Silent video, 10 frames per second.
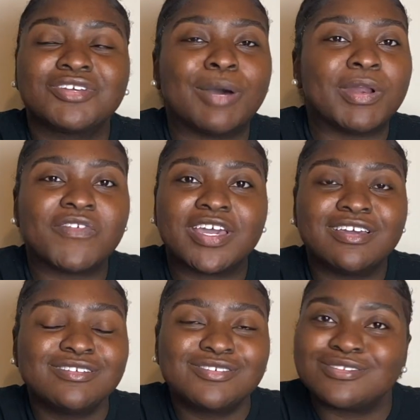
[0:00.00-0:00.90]
coming of
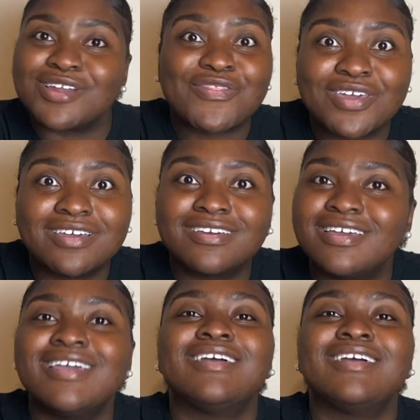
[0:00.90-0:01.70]
age, nothing.